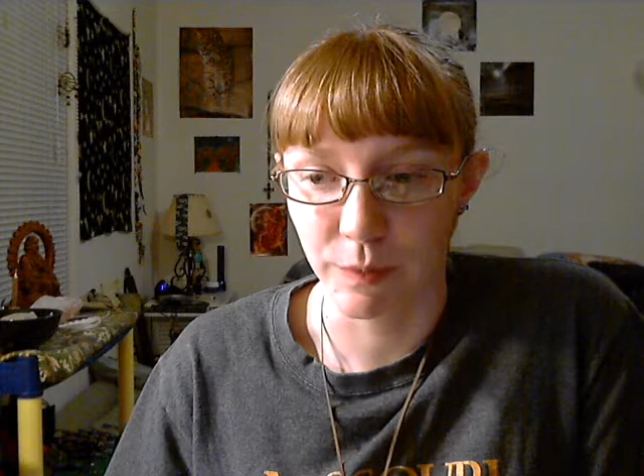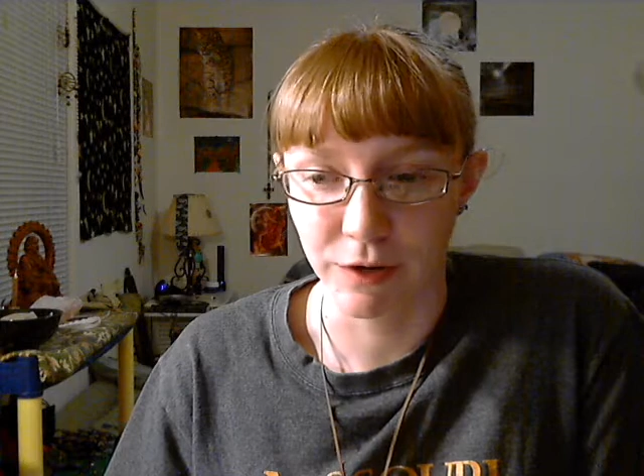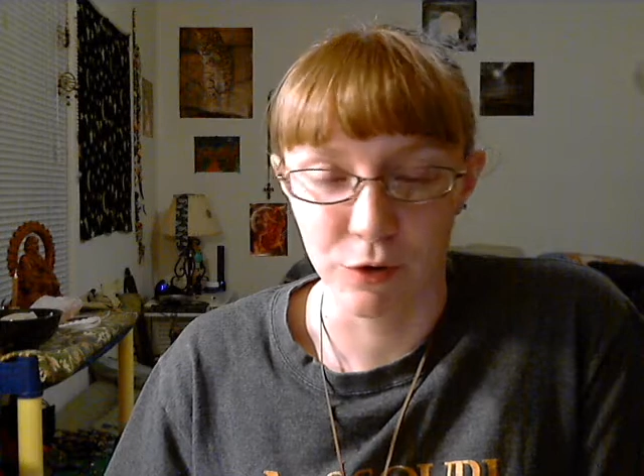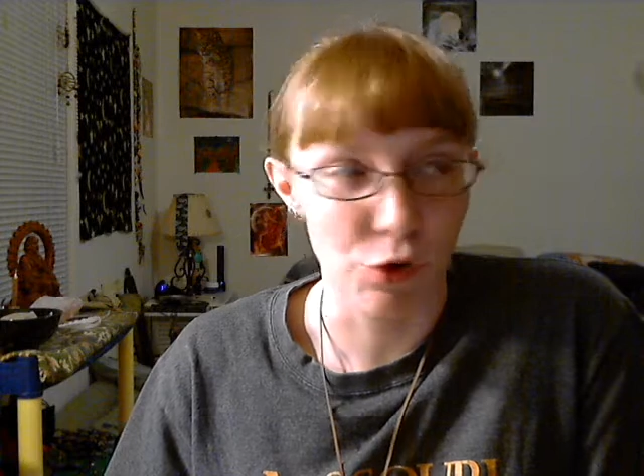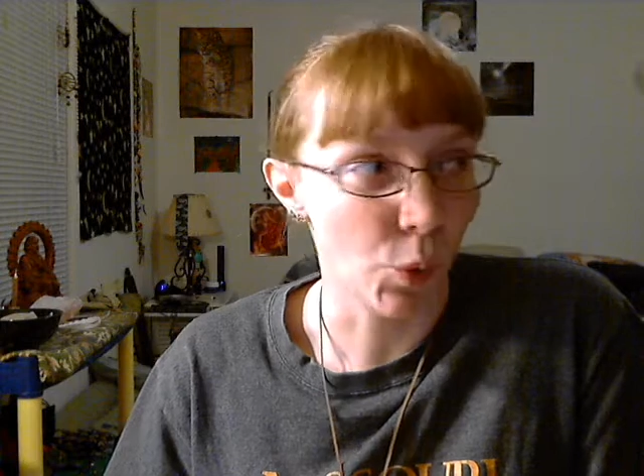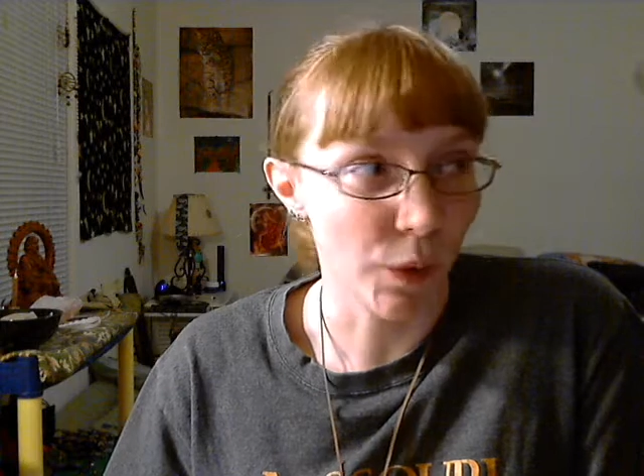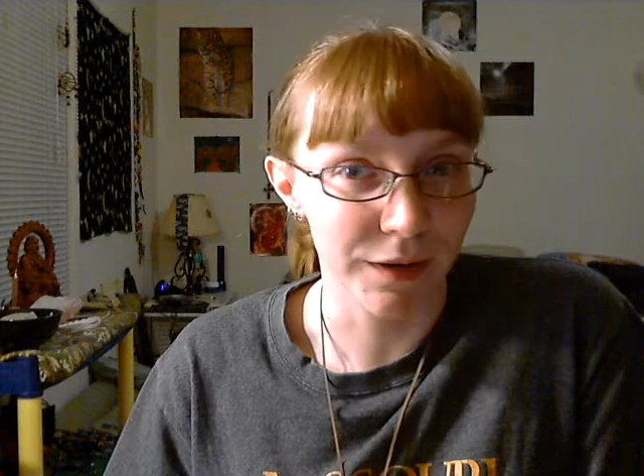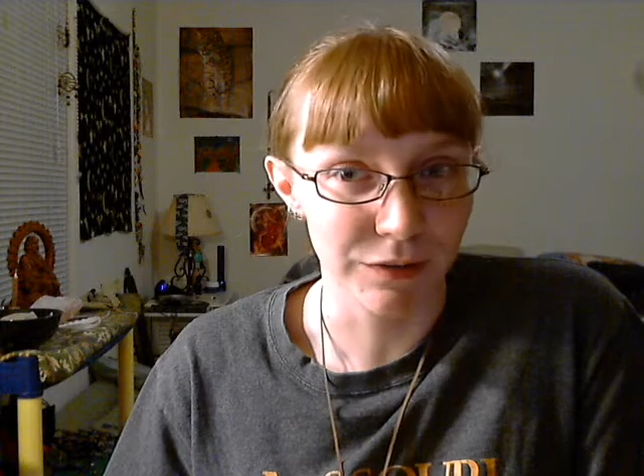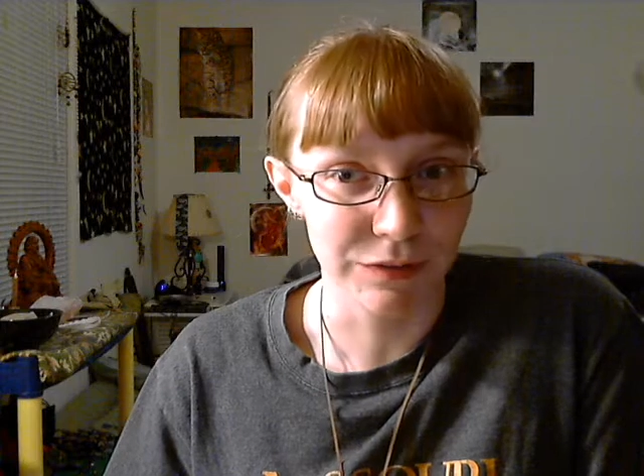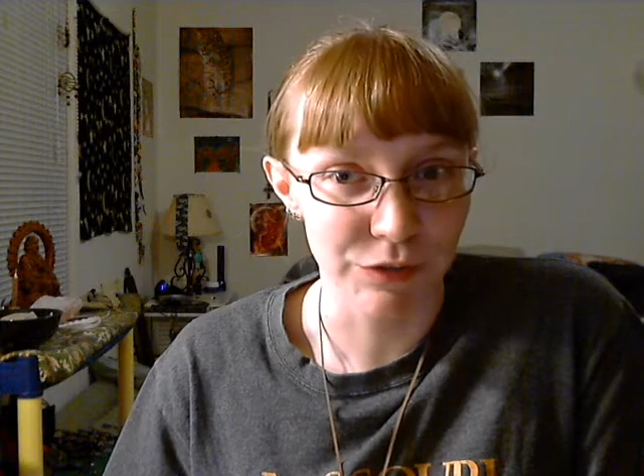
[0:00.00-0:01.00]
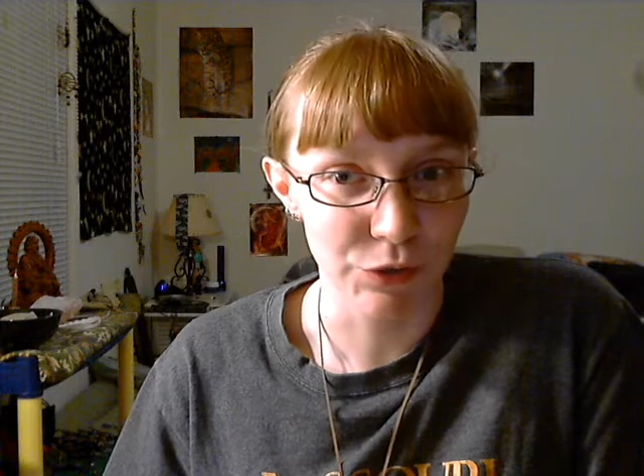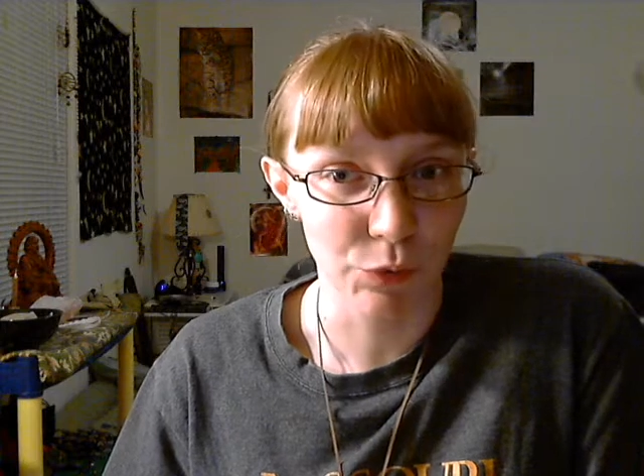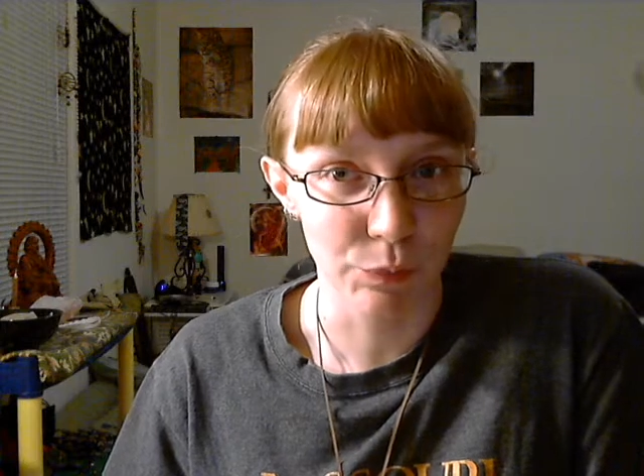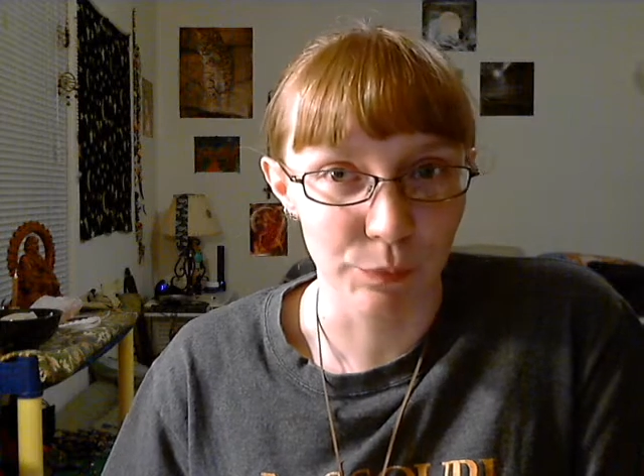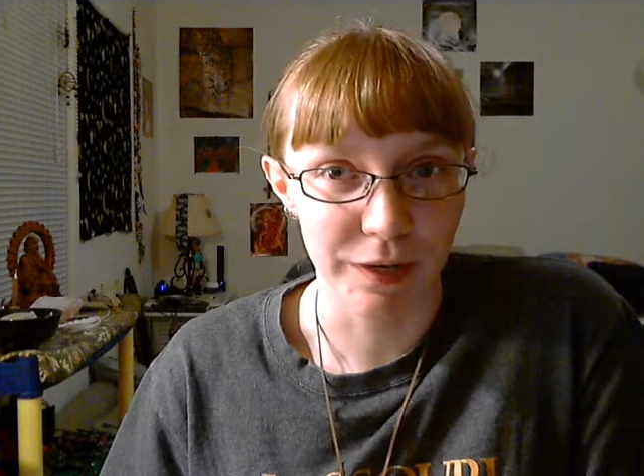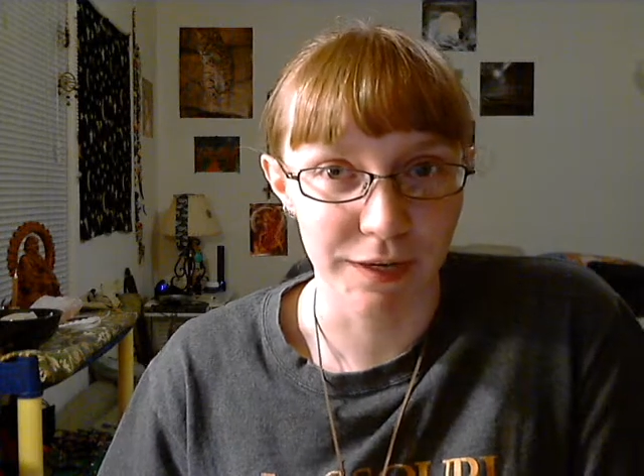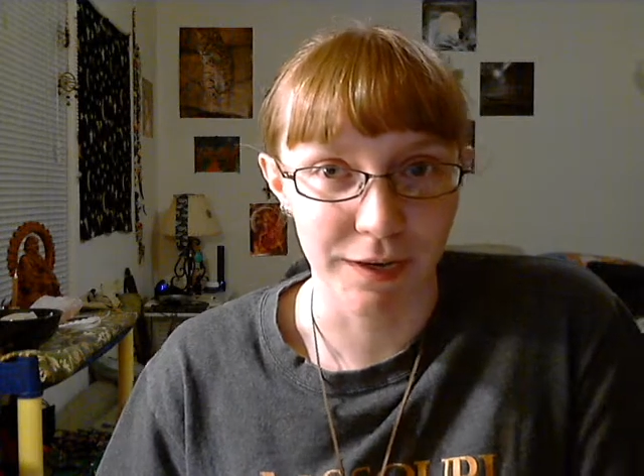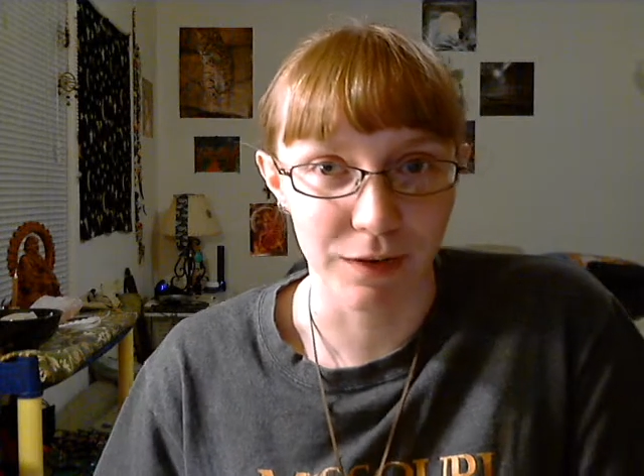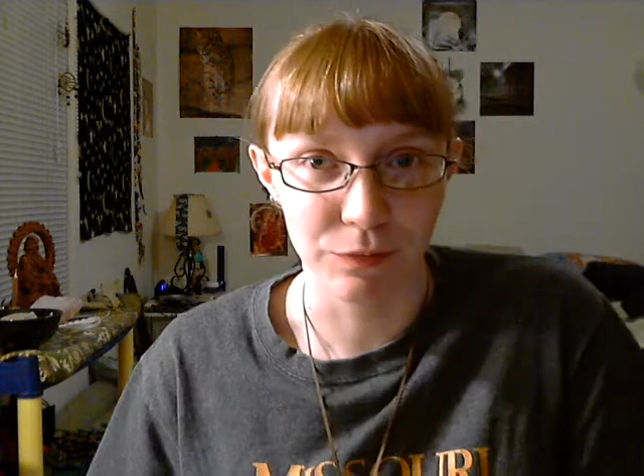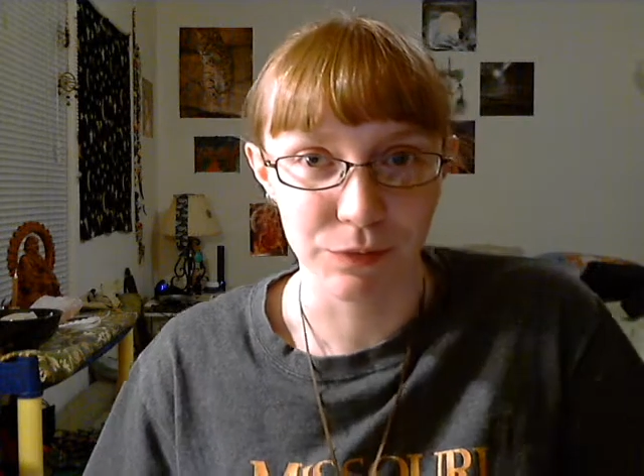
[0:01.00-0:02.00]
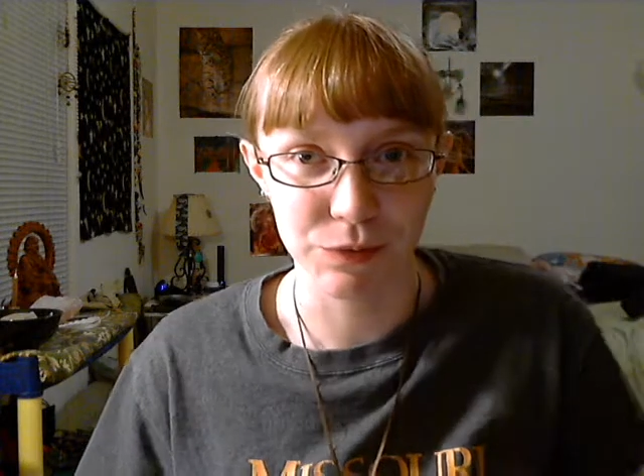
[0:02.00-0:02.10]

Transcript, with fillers: where no one else is home right now,